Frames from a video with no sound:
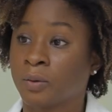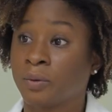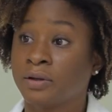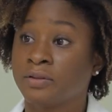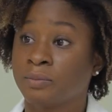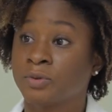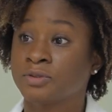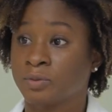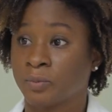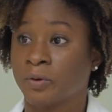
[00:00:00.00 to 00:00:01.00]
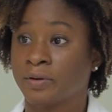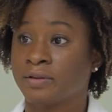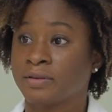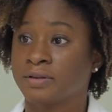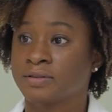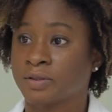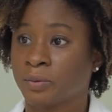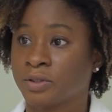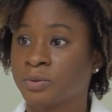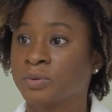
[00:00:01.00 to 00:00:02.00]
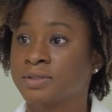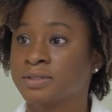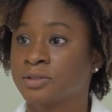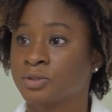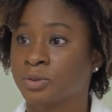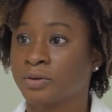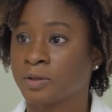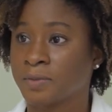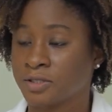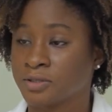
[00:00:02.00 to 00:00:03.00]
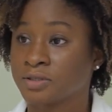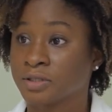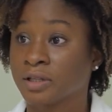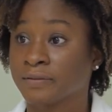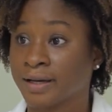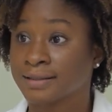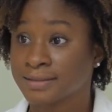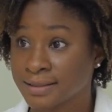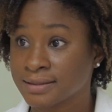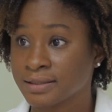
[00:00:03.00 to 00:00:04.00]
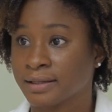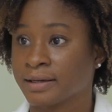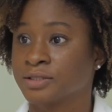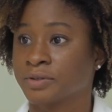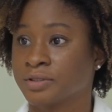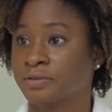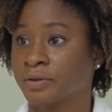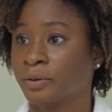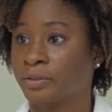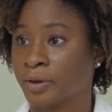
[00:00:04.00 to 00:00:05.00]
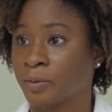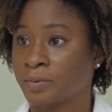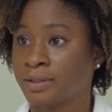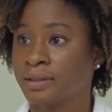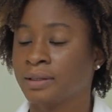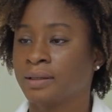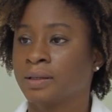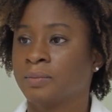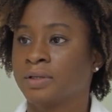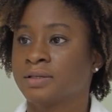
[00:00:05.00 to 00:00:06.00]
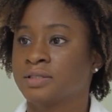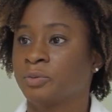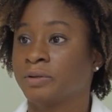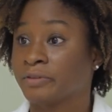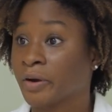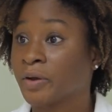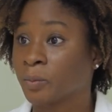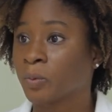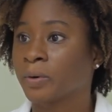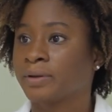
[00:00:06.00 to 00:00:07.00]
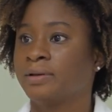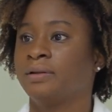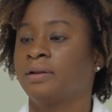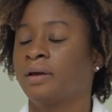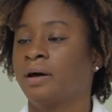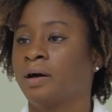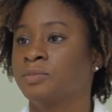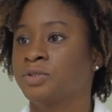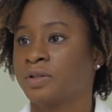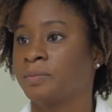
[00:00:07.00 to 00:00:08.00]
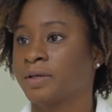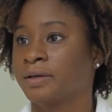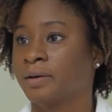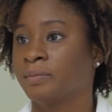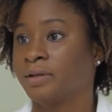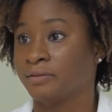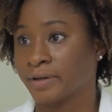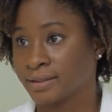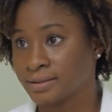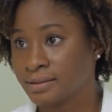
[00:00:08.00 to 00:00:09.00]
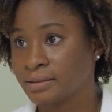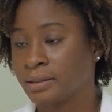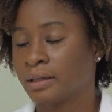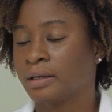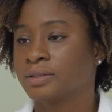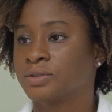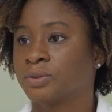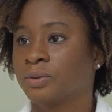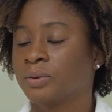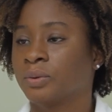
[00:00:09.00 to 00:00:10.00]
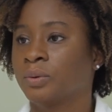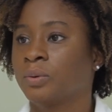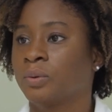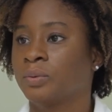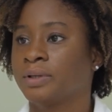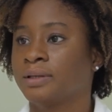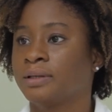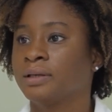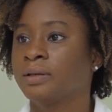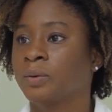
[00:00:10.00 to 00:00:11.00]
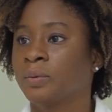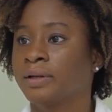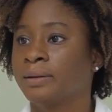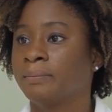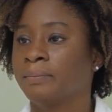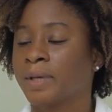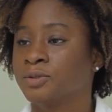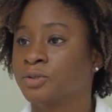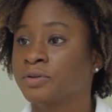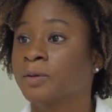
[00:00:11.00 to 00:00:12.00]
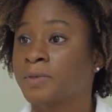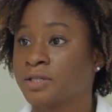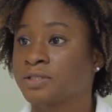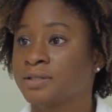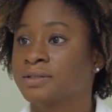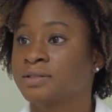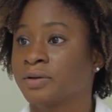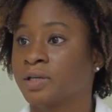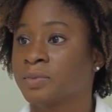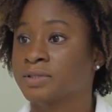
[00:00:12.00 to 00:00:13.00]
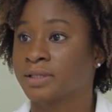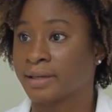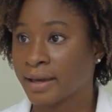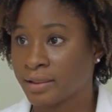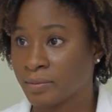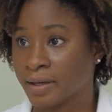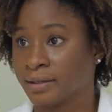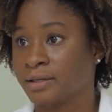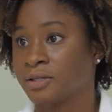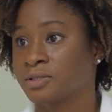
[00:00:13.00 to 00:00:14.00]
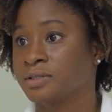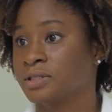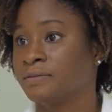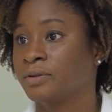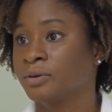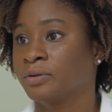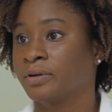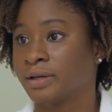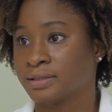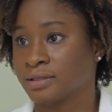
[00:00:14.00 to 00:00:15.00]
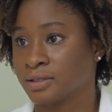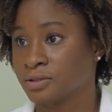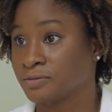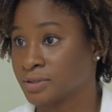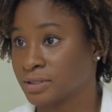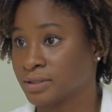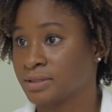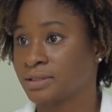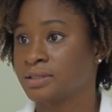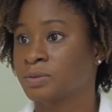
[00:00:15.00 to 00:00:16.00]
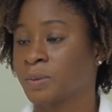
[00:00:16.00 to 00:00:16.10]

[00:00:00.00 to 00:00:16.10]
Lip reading: One of the most important things that we do is to ensure that patients still have access to the antiretroviral therapy, because it would be very important should they become infected. So we would ensure that patients are able to get the medications even though they're in isolation facilities.